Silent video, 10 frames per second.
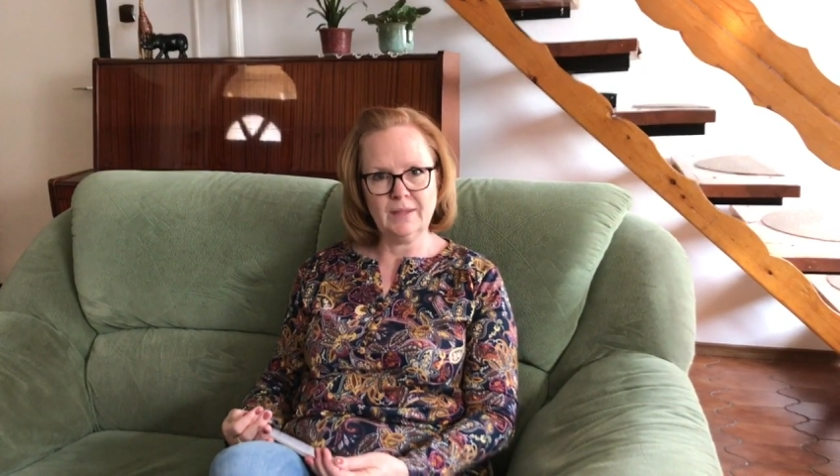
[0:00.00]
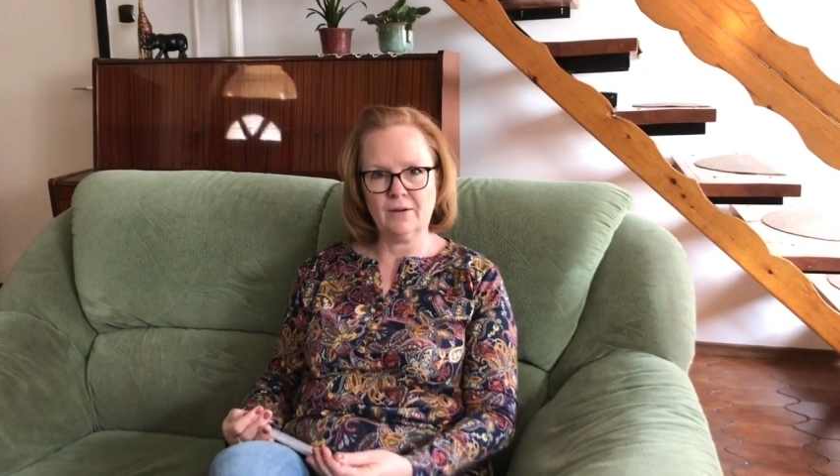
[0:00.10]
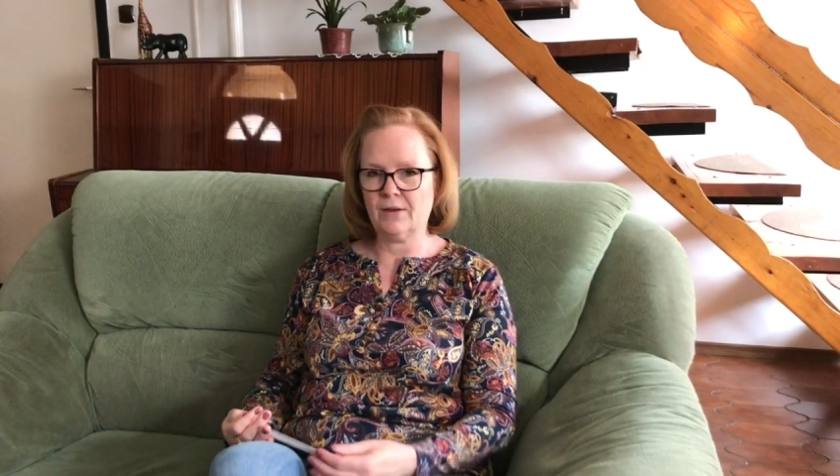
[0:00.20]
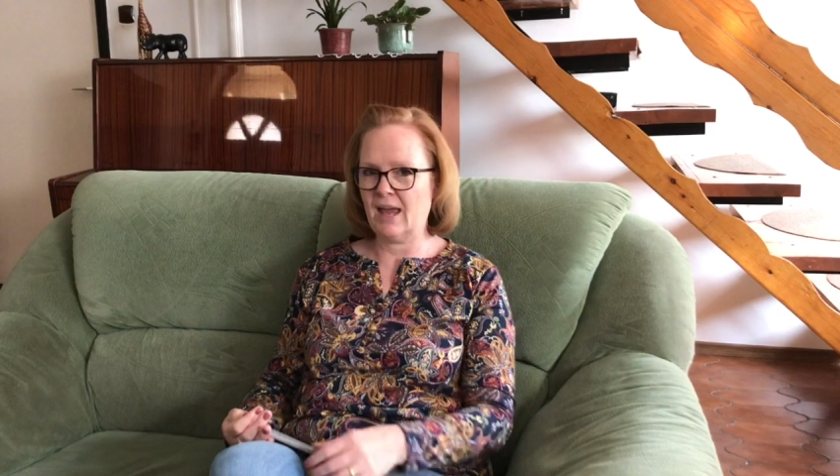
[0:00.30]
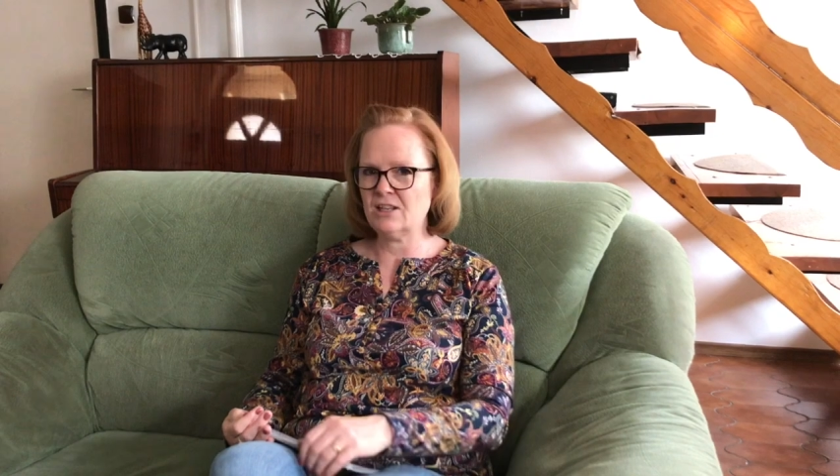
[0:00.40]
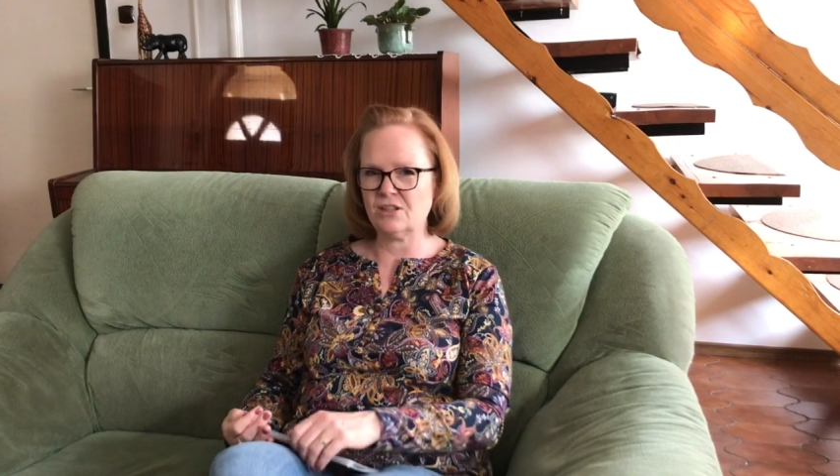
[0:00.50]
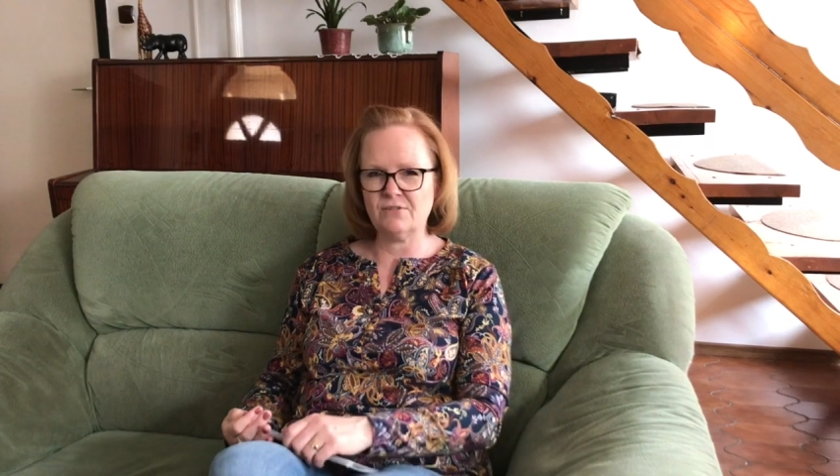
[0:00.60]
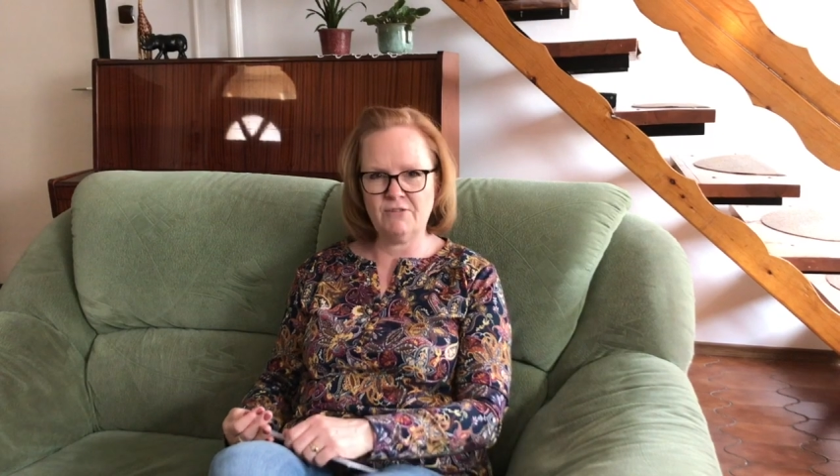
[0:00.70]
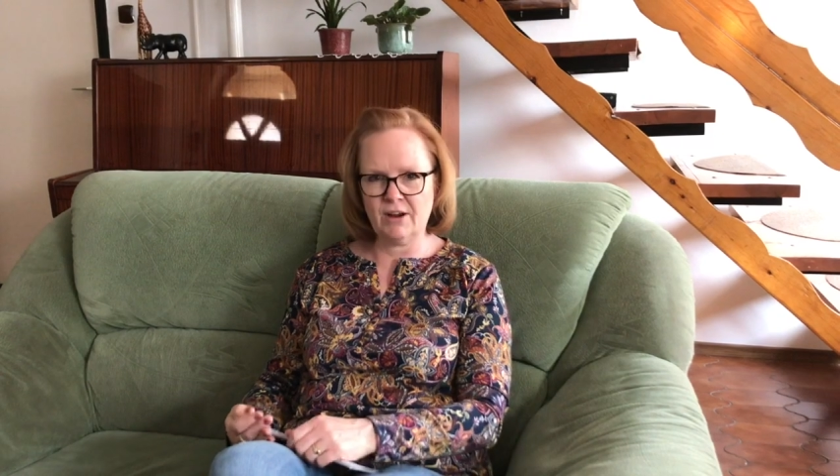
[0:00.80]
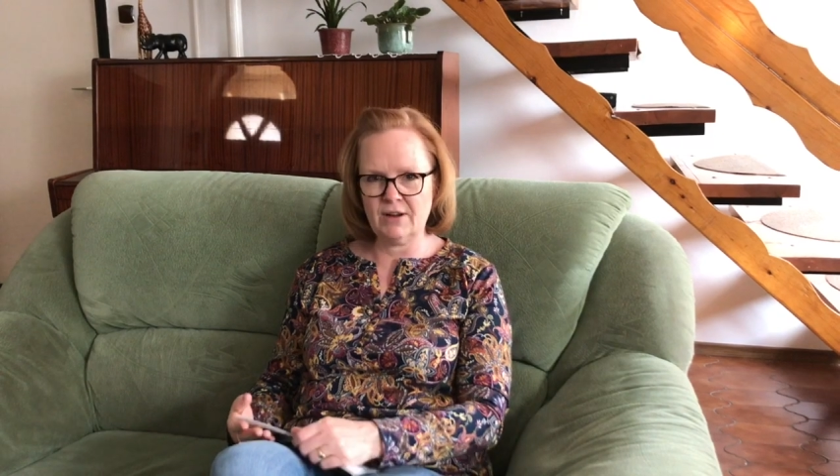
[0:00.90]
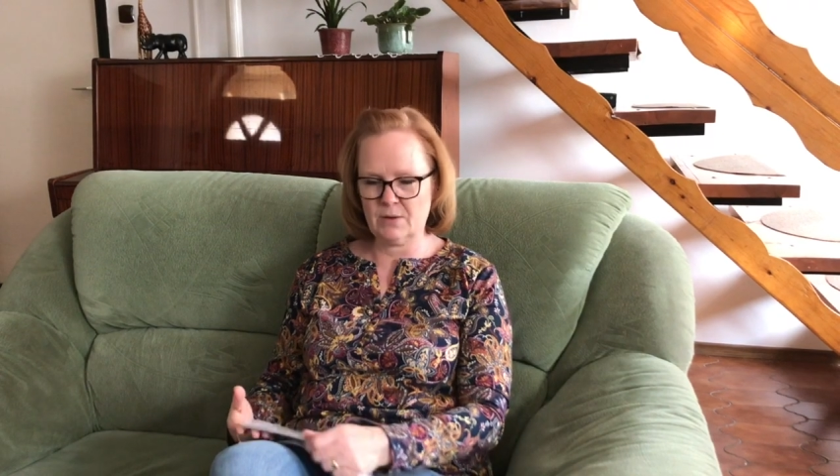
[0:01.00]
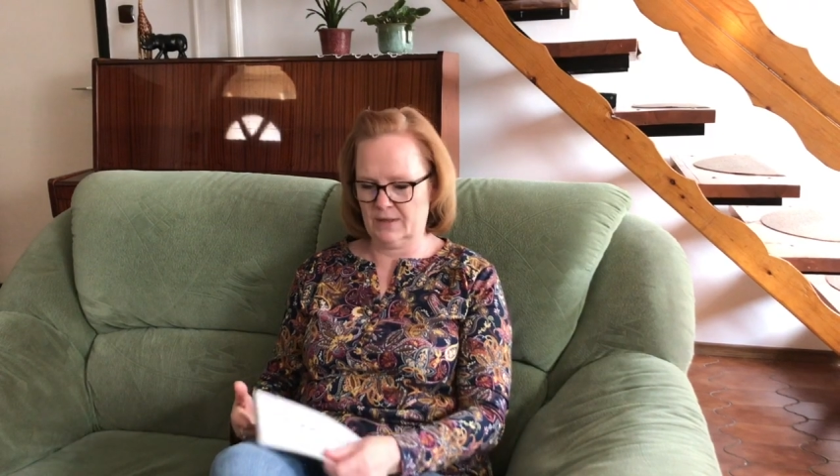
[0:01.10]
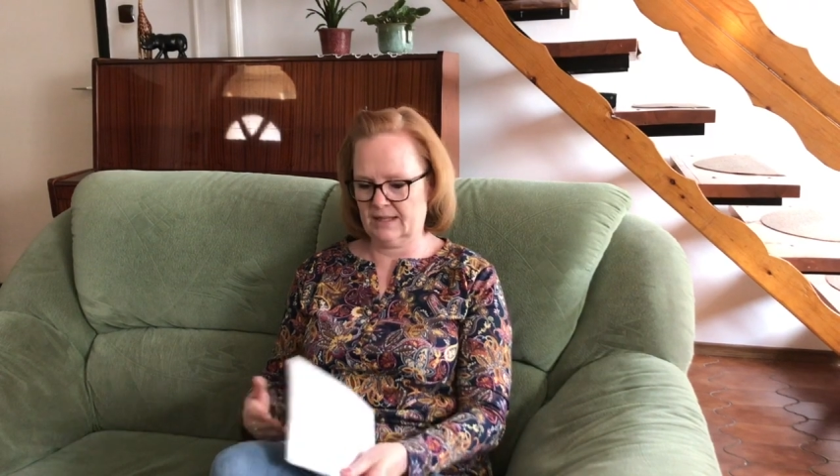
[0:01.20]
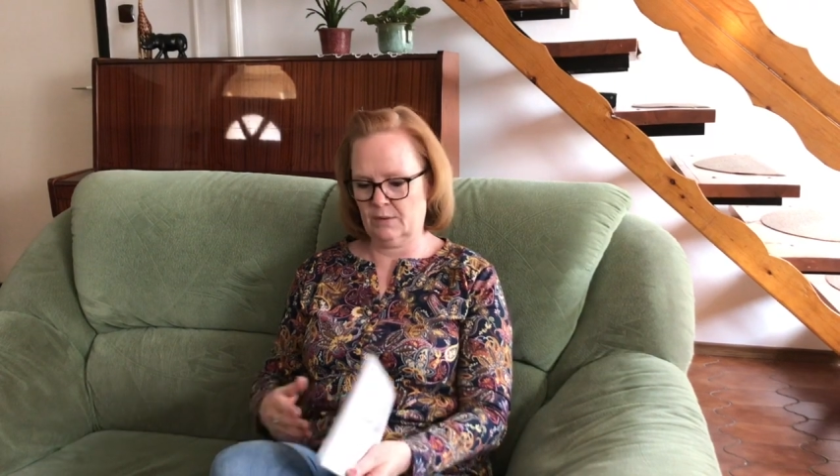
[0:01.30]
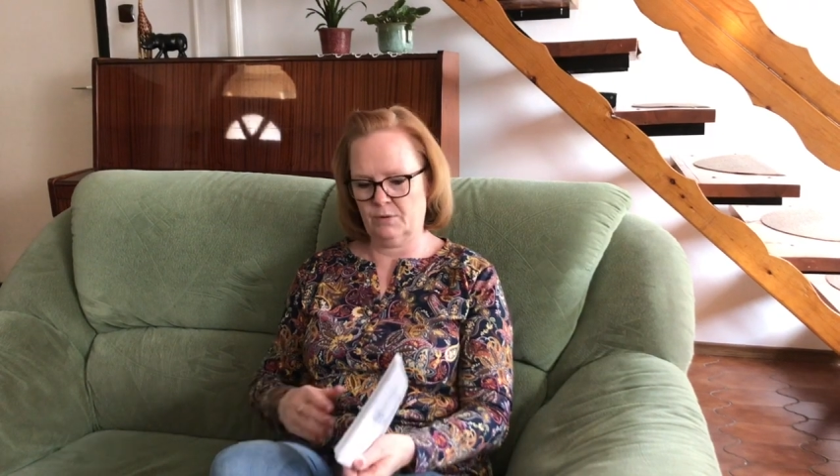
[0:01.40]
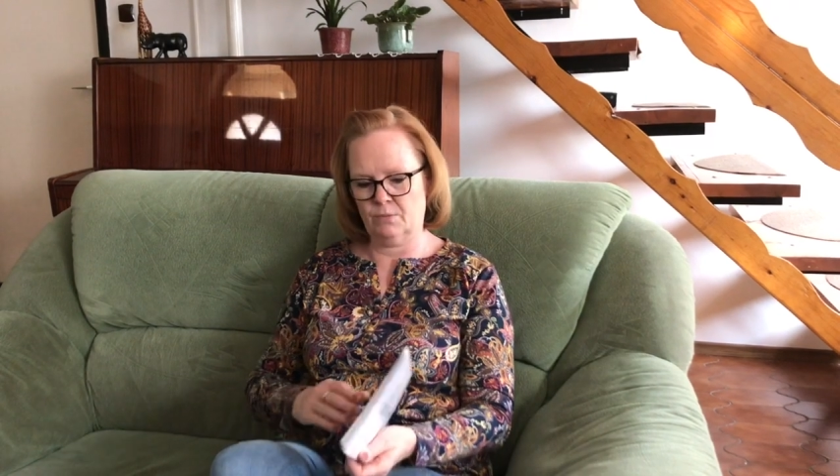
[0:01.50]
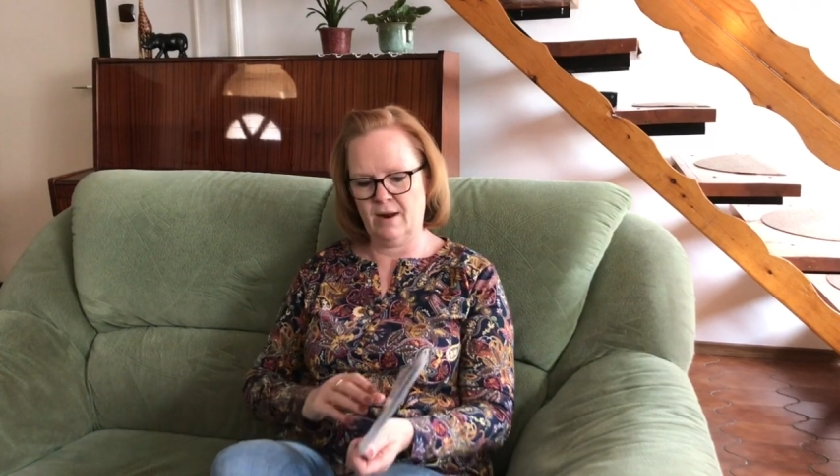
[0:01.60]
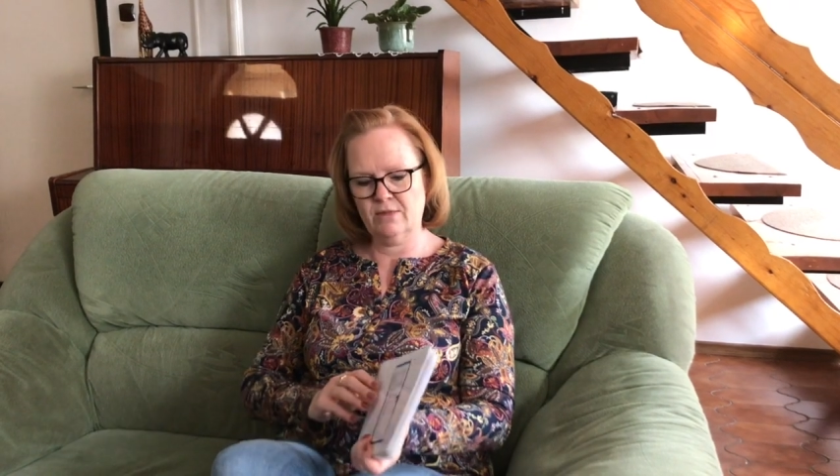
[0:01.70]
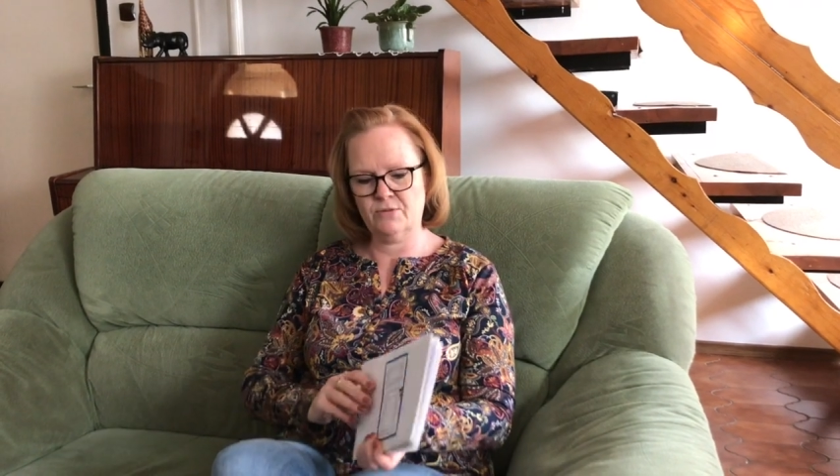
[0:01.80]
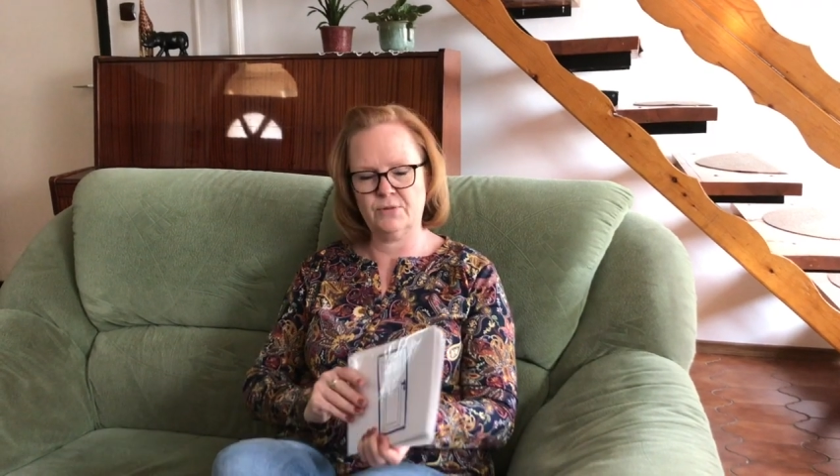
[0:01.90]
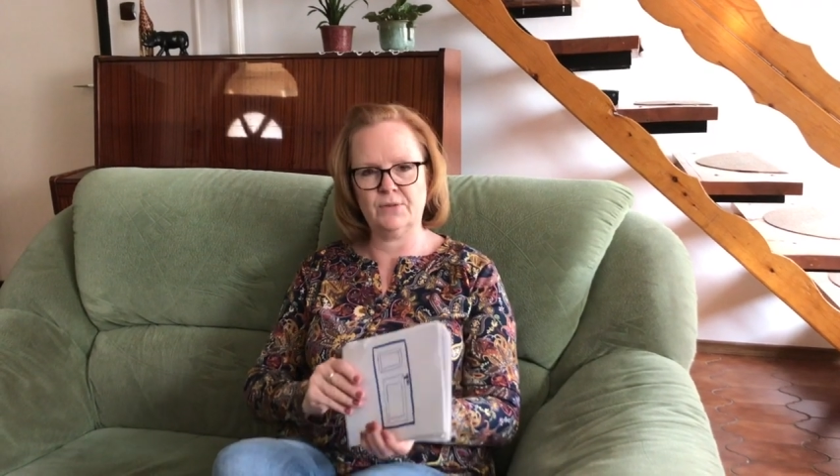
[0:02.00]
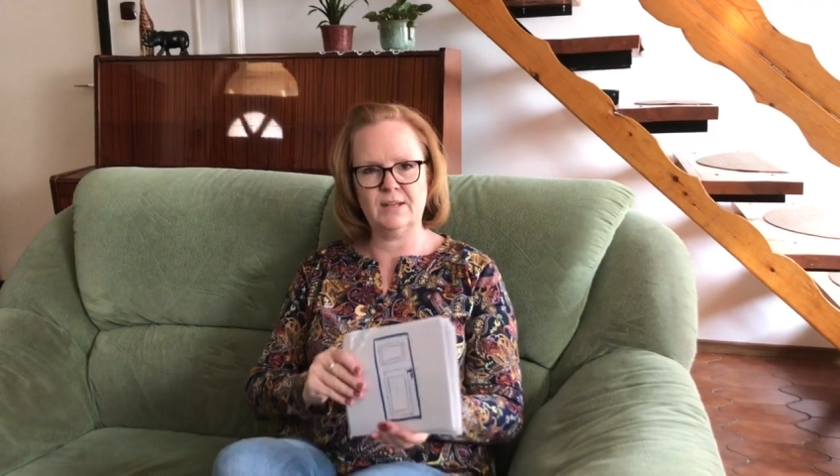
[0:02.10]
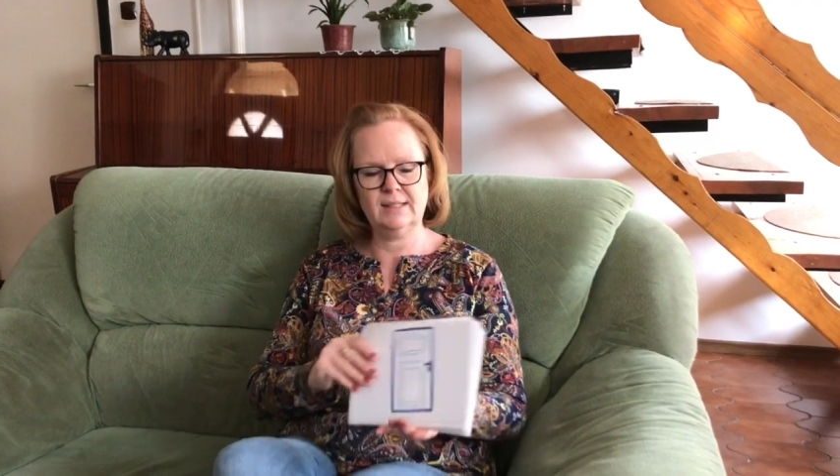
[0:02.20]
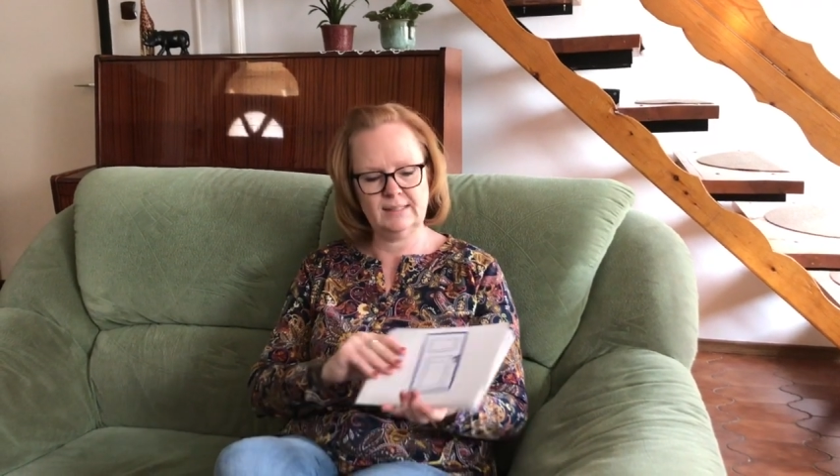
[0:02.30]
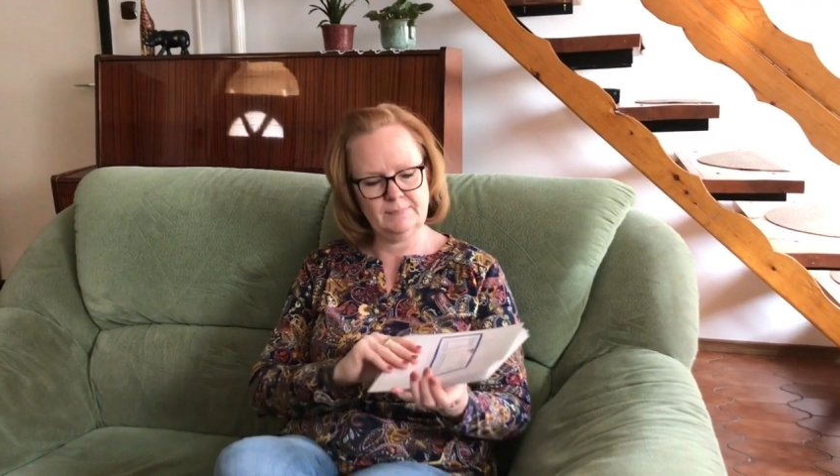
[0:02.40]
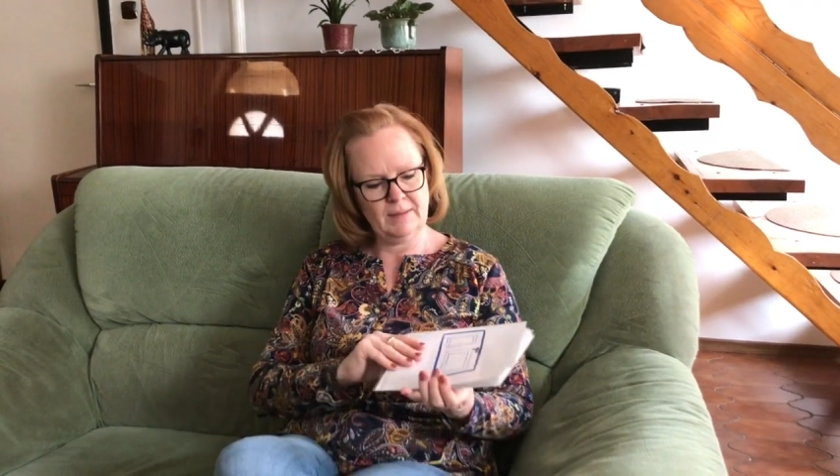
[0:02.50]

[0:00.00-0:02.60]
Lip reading: Okay, just very quickly, we'll run through this.